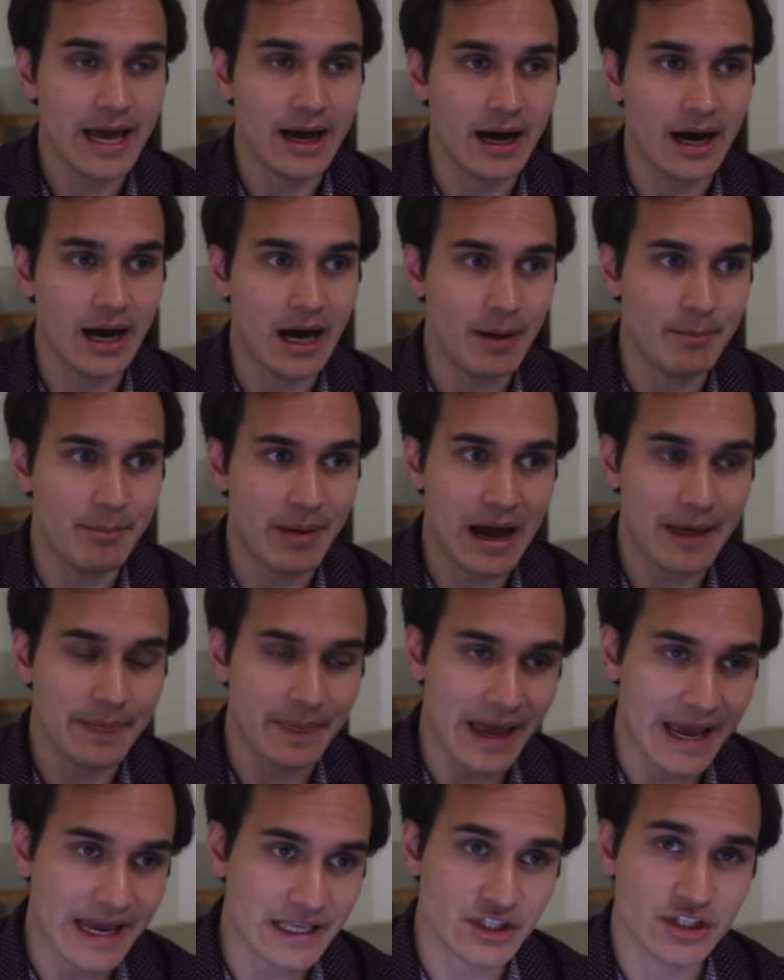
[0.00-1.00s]
about
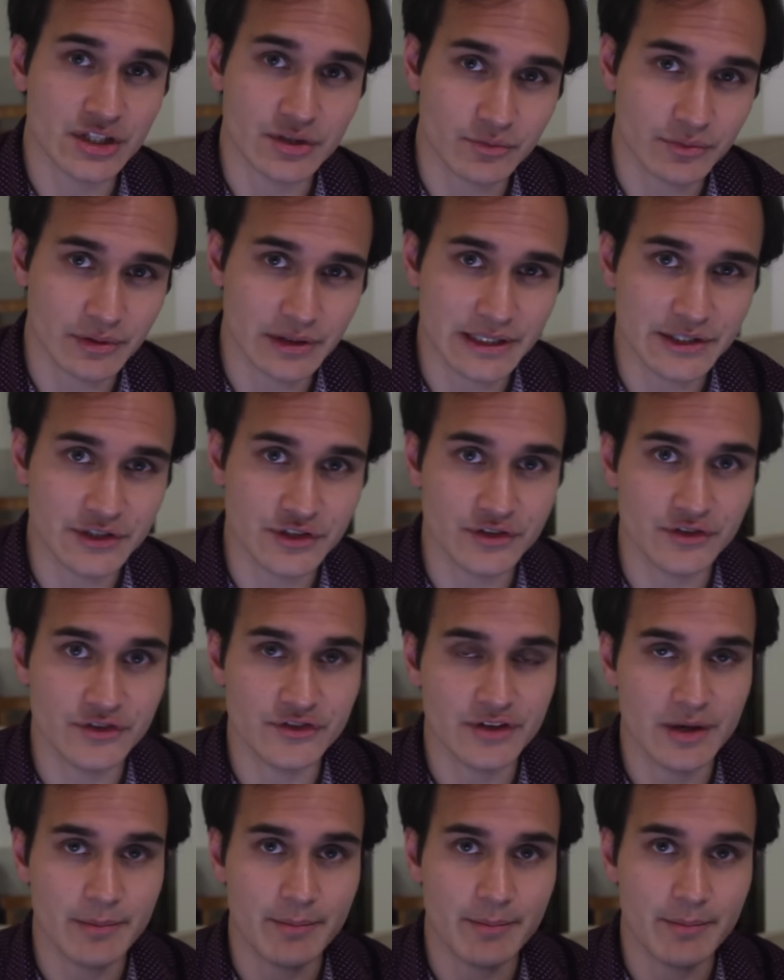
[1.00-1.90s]
the ancient religions,